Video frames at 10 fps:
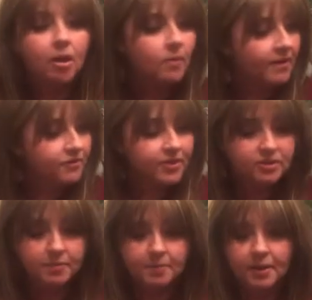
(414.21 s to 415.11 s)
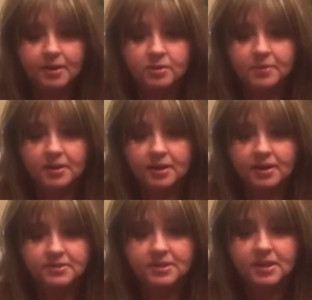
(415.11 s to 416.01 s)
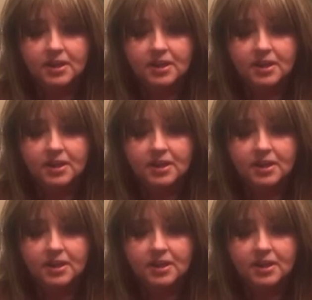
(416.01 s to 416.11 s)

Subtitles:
Oh, I filled my pocketbook, guys,